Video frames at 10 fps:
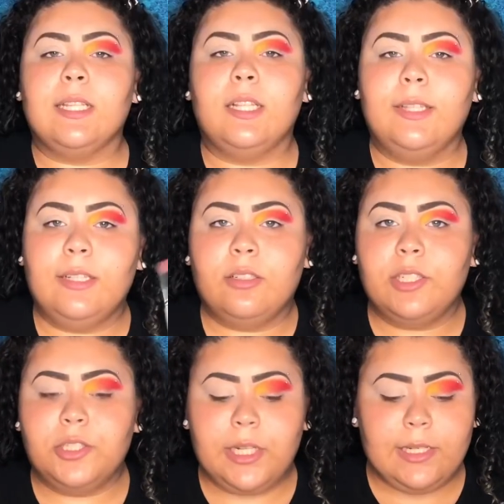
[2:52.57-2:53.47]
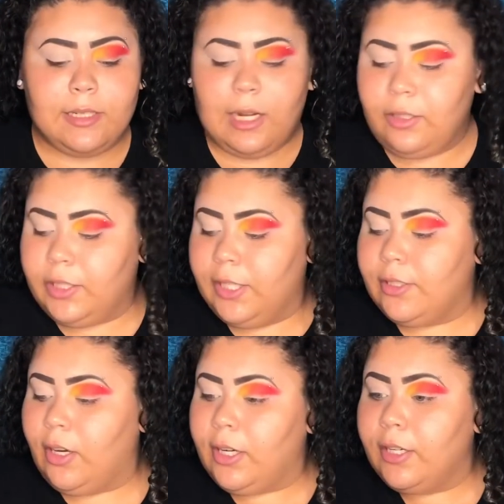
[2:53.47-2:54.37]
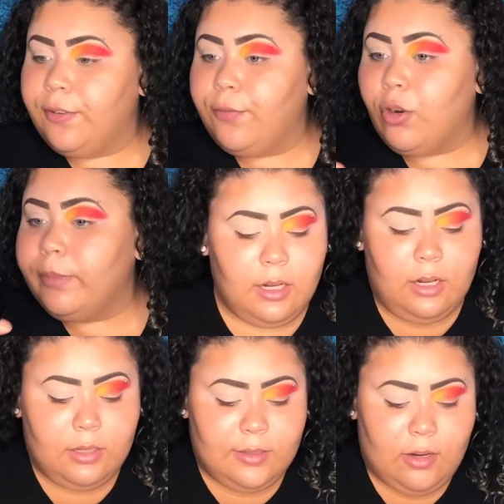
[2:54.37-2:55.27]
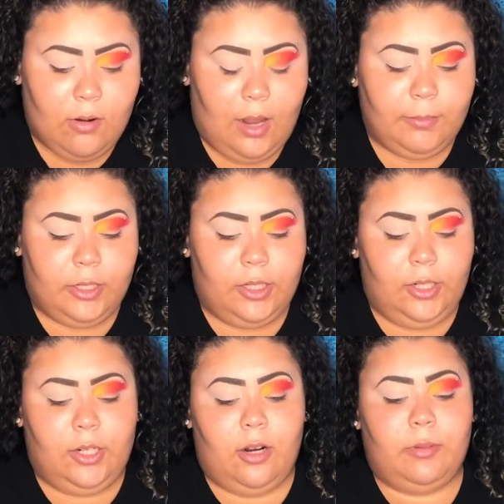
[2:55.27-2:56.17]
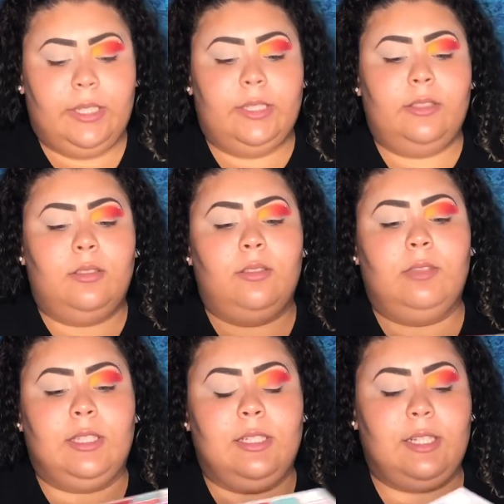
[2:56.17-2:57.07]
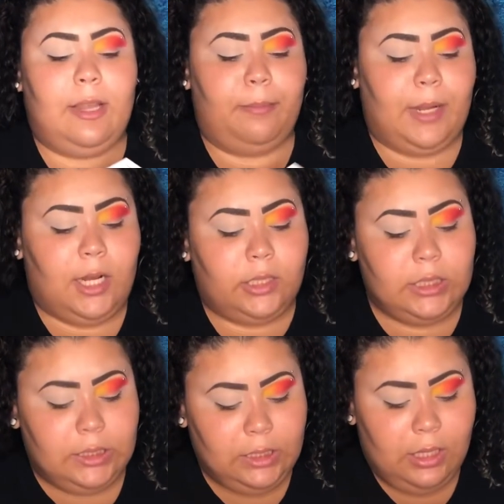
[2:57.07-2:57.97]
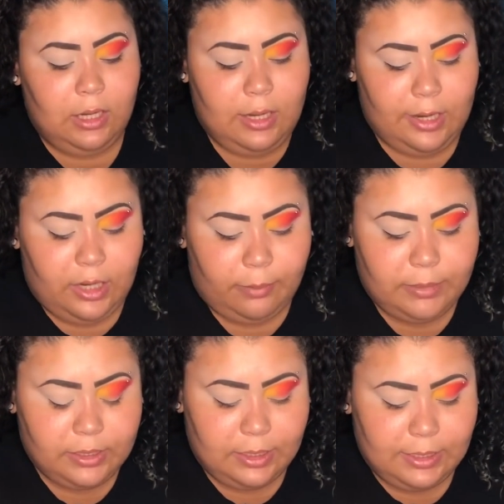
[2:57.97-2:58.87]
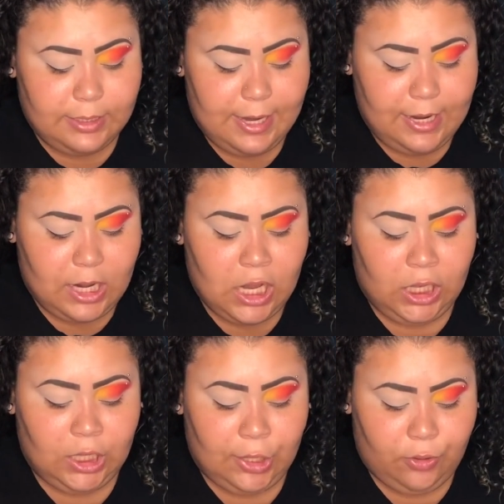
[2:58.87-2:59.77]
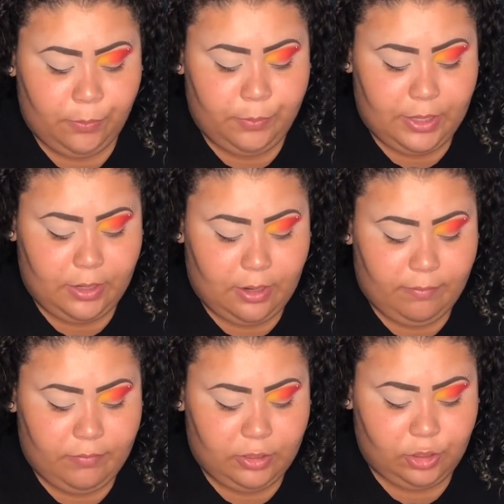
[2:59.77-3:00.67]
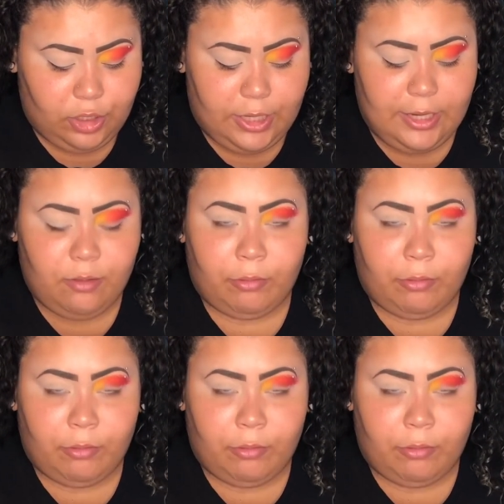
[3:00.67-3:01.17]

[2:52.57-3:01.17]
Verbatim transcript: the licorice shade's not looking dark enough for me. So I'm gonna go in with the same palette and I'm just gonna take a little bit of the shade